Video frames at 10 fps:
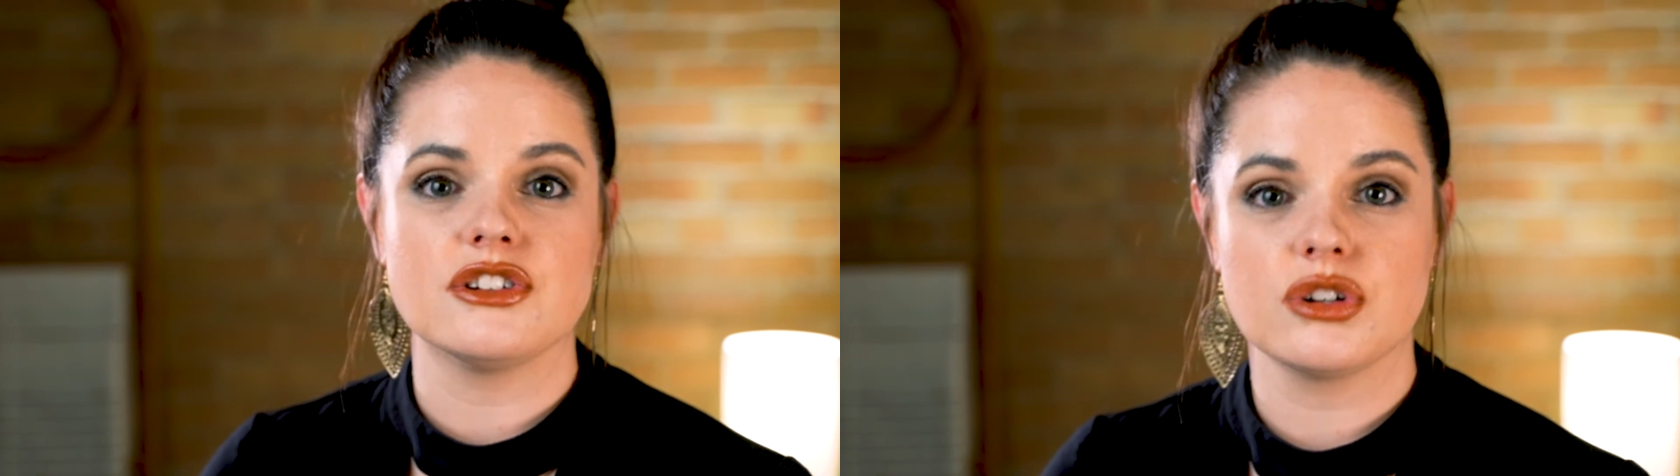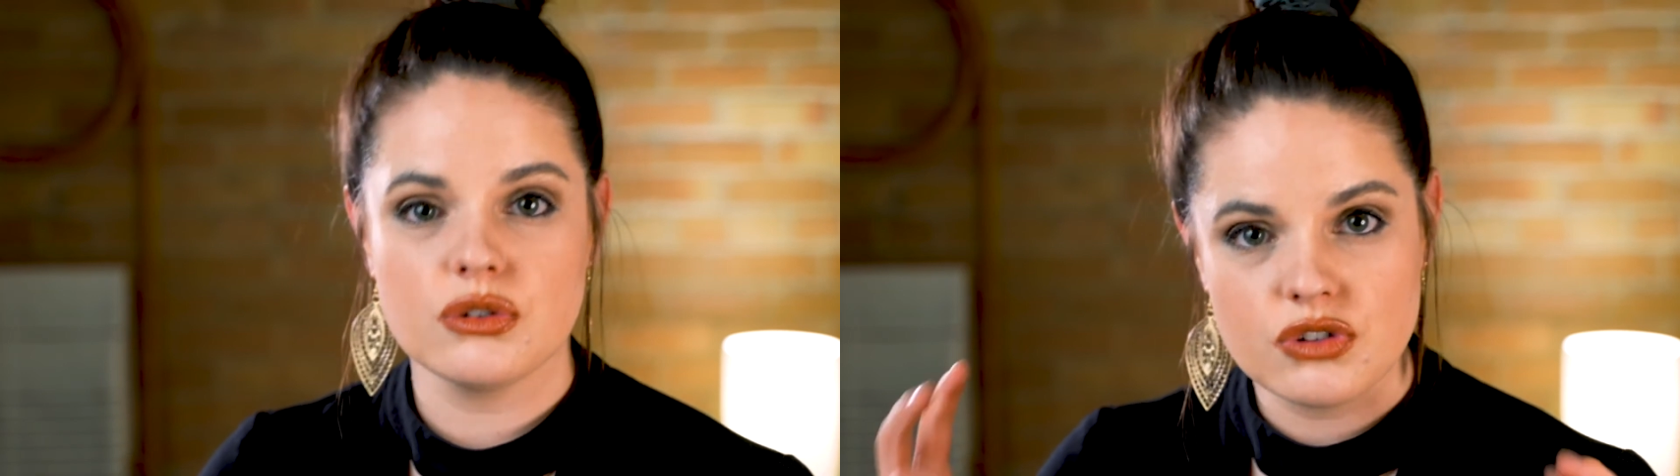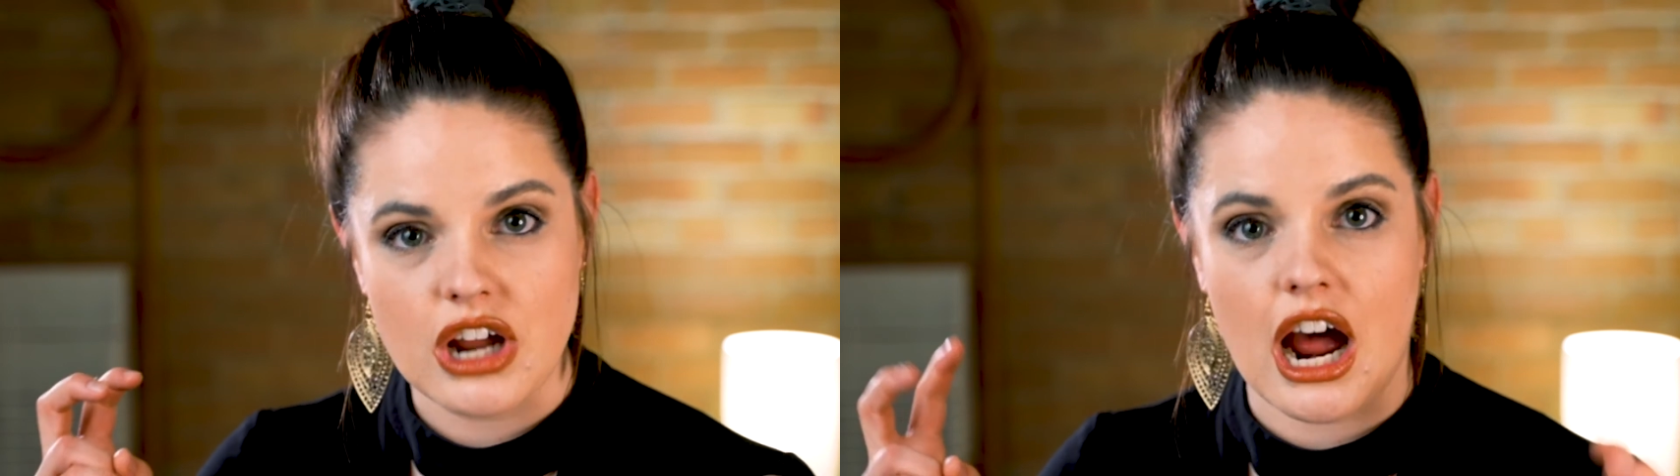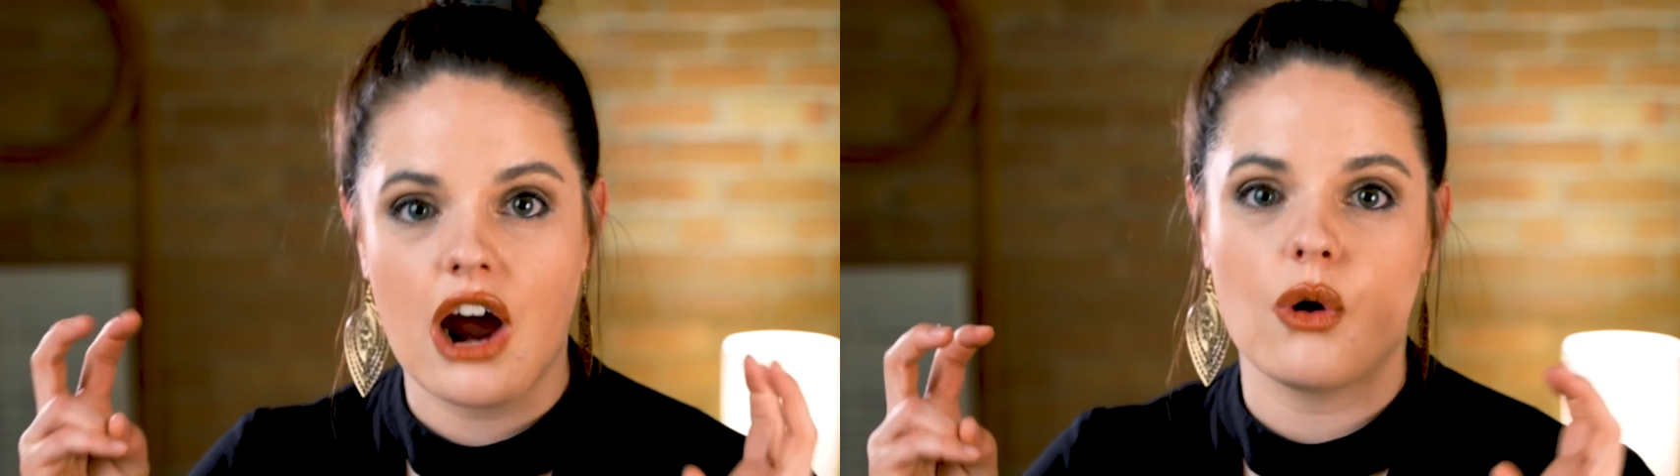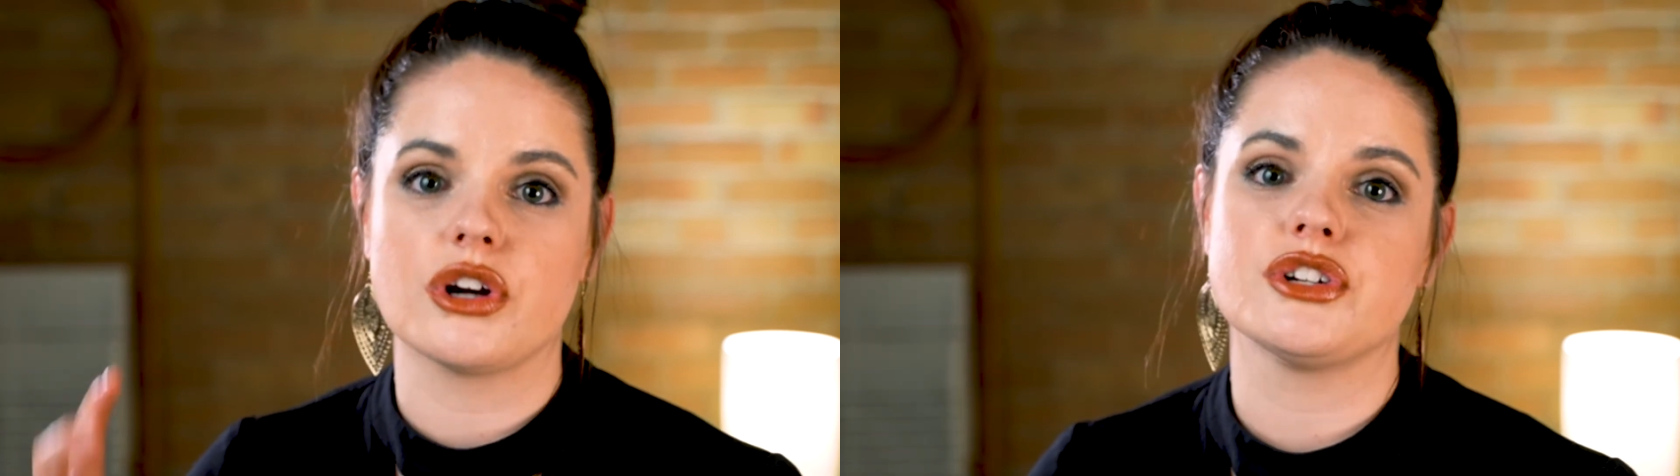true
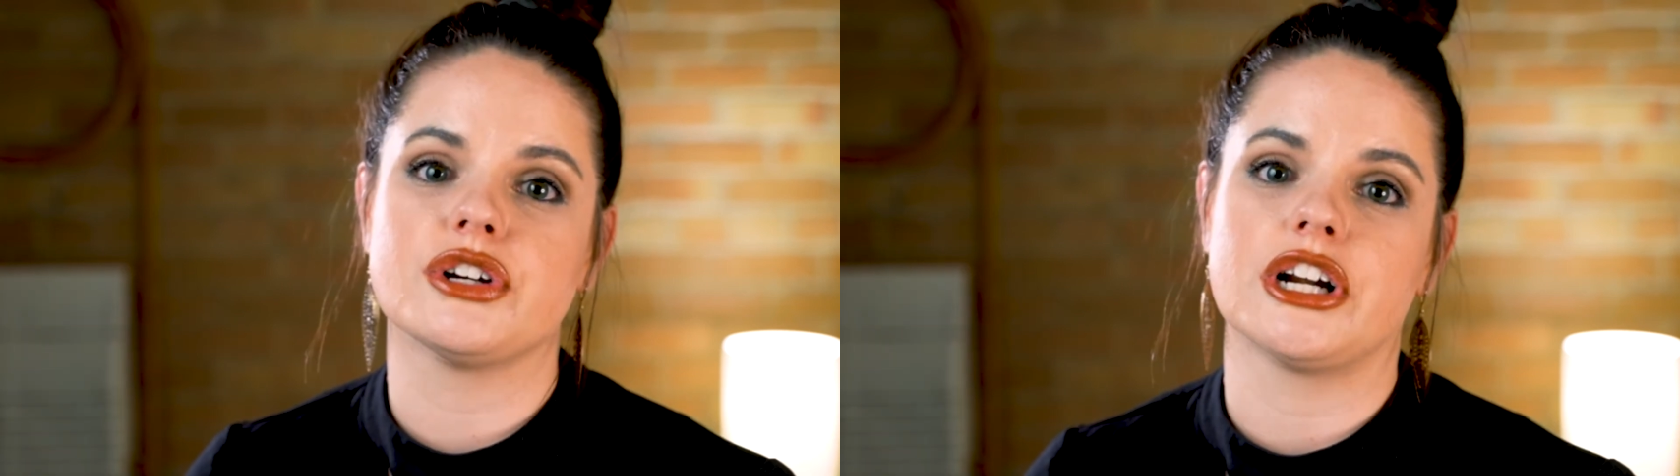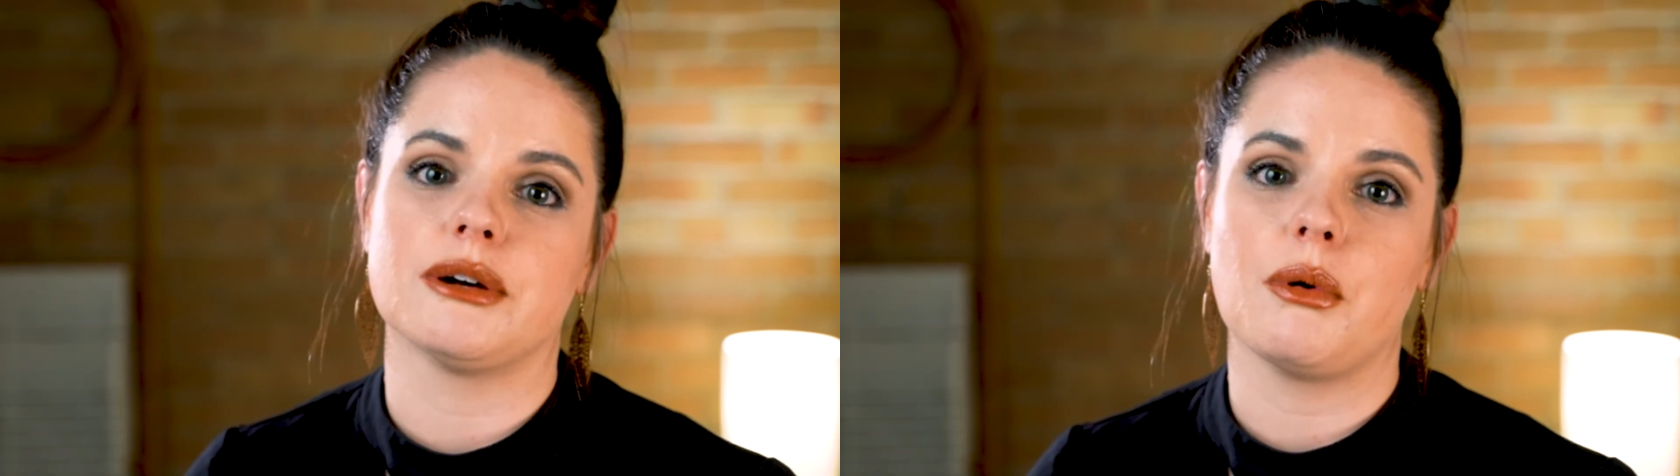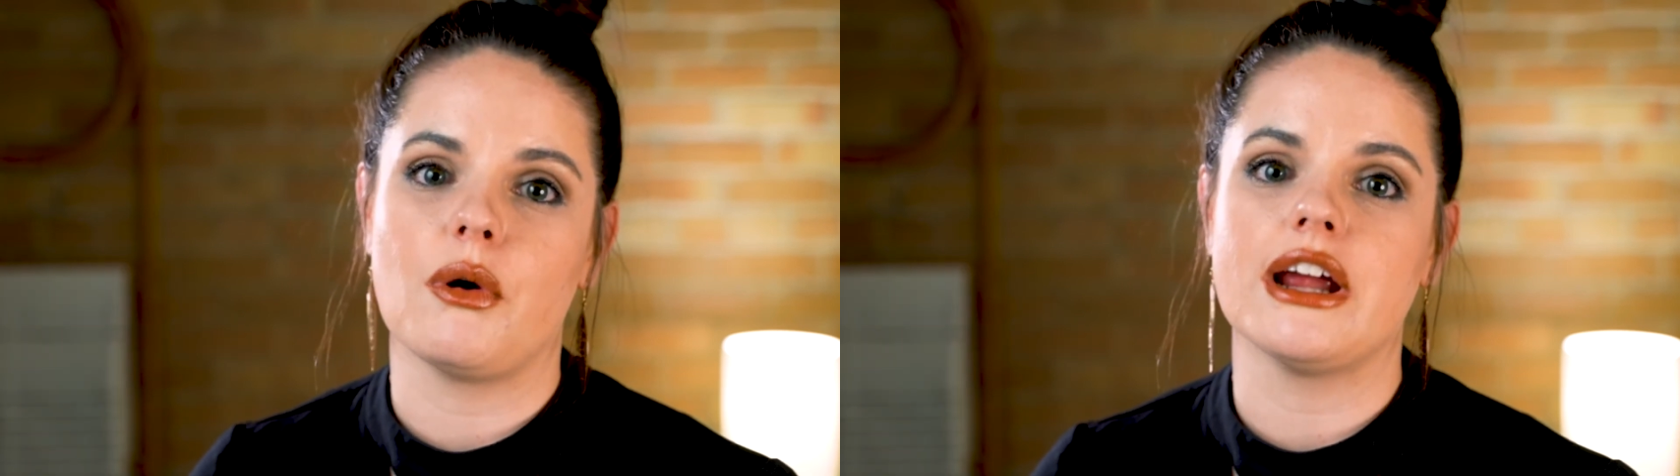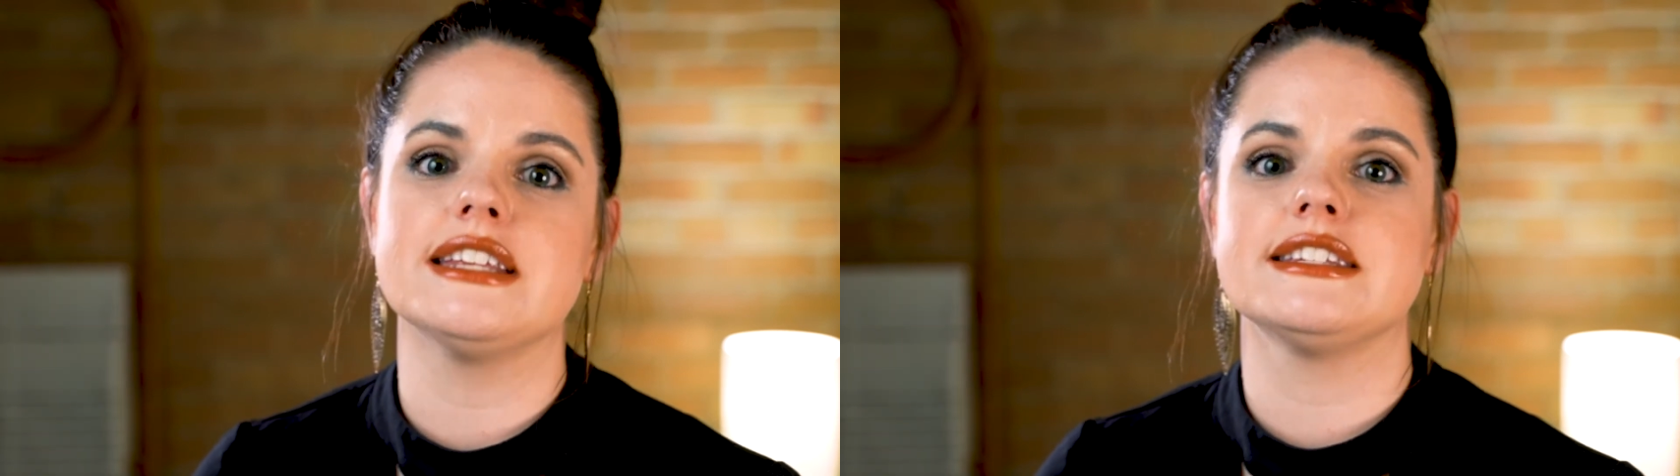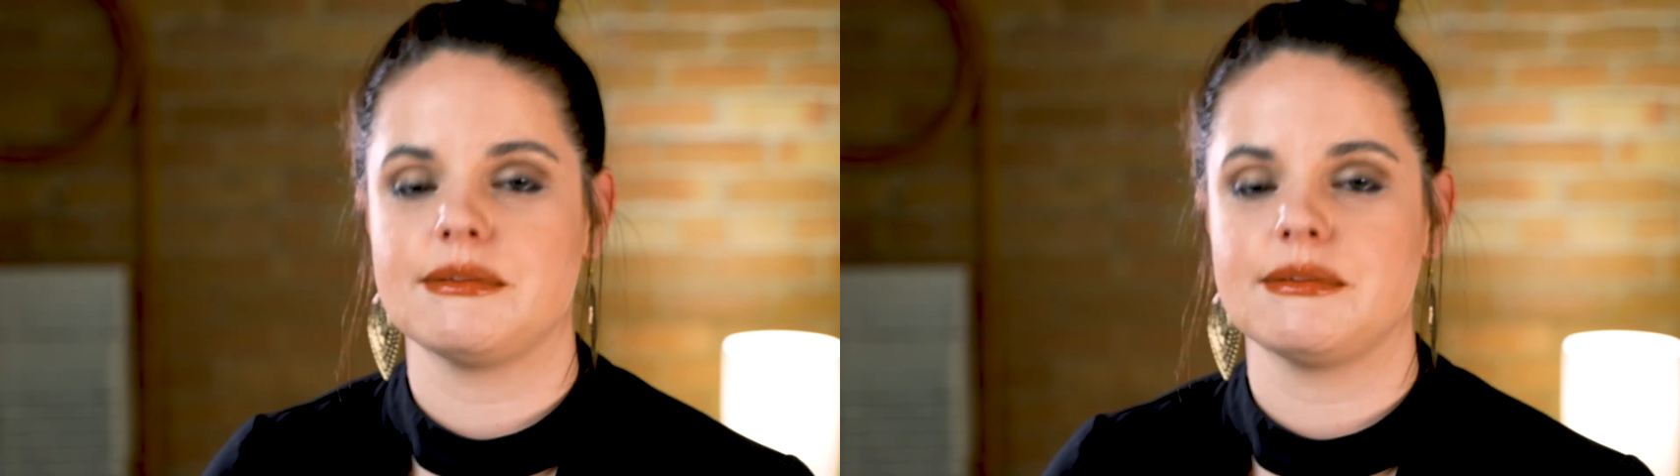knot or trigger point,